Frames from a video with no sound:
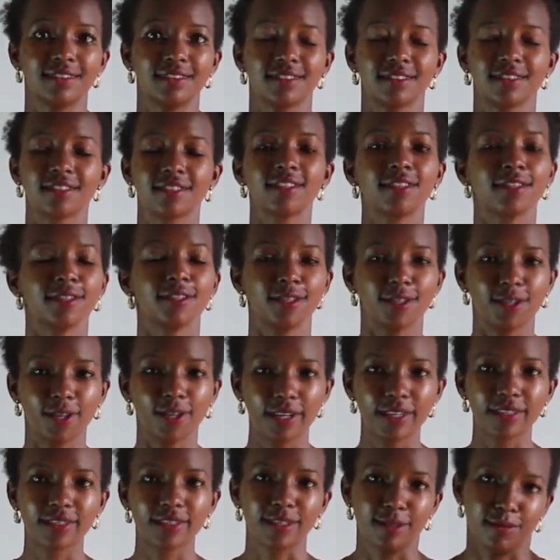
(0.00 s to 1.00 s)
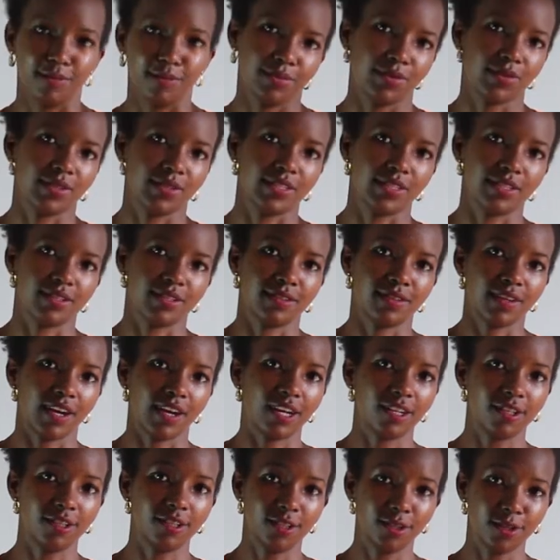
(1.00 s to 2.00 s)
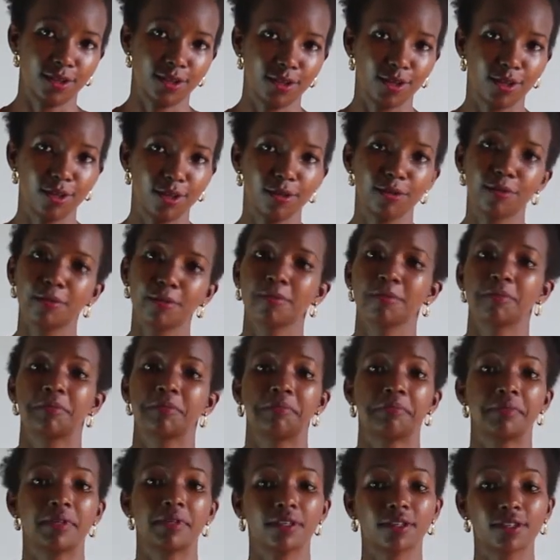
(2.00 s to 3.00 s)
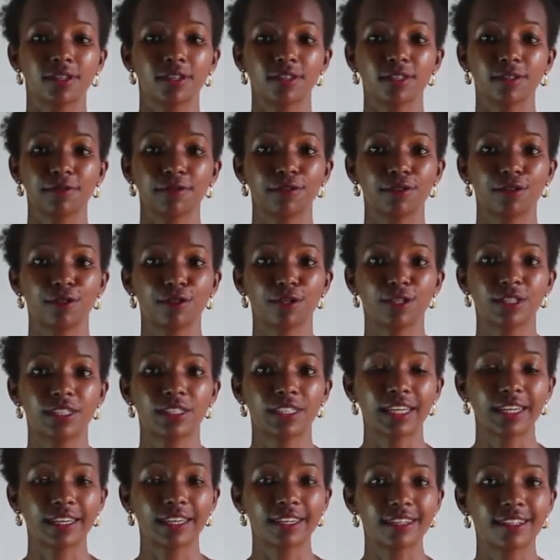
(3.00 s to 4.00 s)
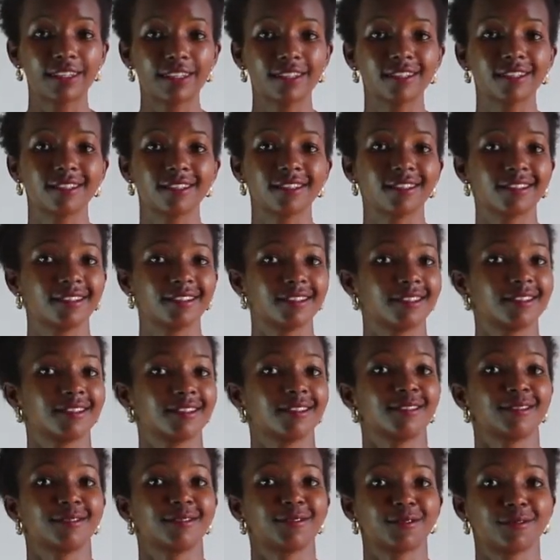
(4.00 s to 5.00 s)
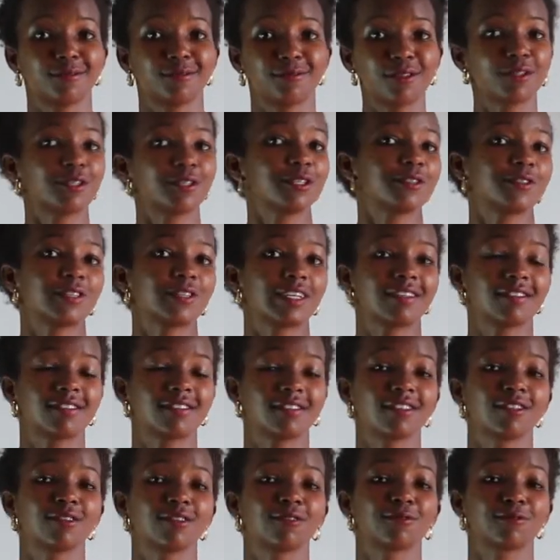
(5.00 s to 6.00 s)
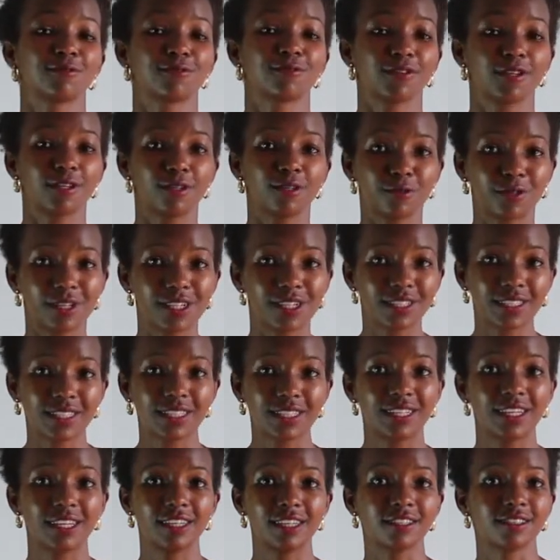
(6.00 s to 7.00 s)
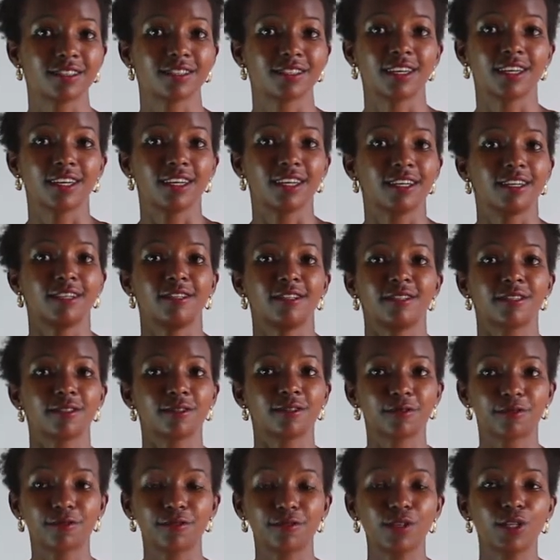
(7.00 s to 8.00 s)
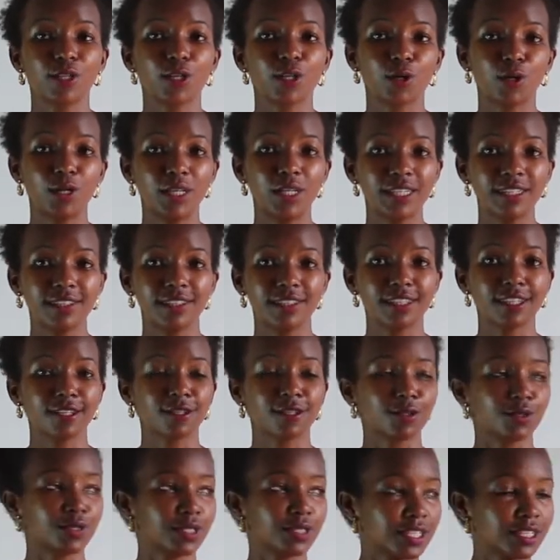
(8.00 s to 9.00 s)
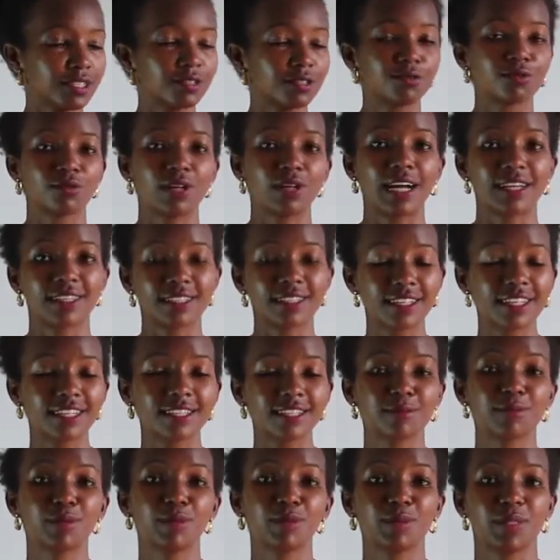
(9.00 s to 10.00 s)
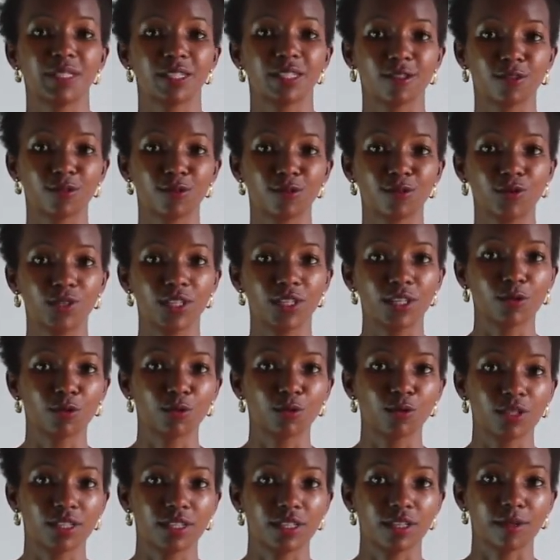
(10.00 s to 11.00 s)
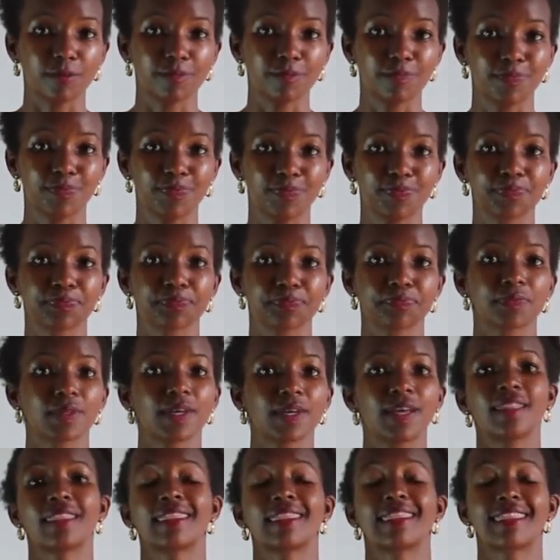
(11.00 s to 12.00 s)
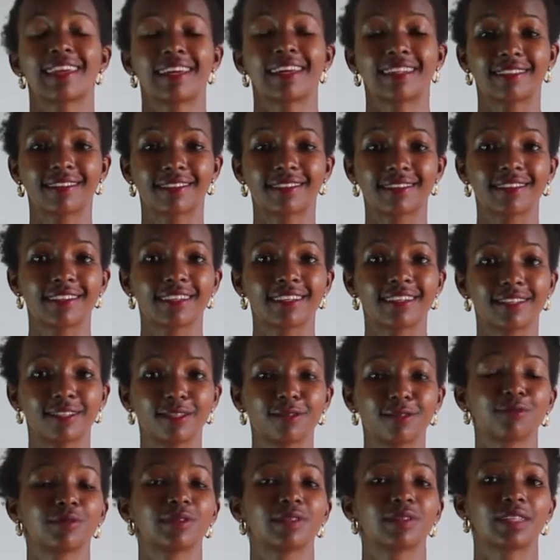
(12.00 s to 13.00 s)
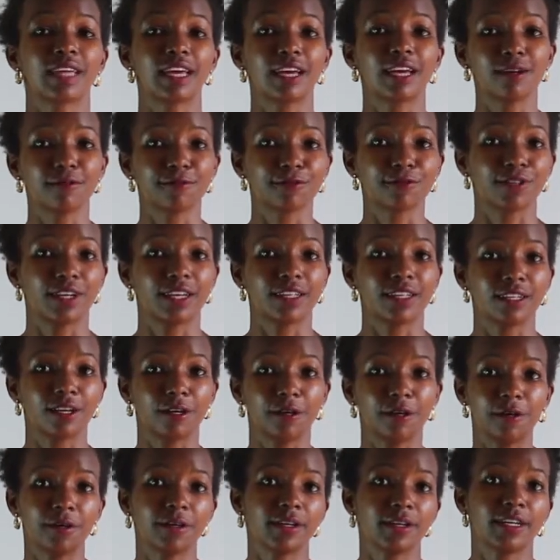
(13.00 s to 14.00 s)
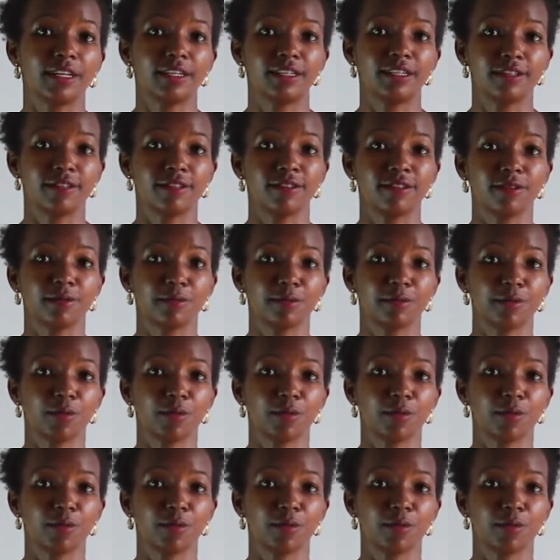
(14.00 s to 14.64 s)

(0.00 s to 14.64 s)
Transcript: You know its importance. How do you know? Because if you don't take it, you're very thirsty, you feel restless, you feel the only thing you need at that moment is to take water. That's it with every other organism.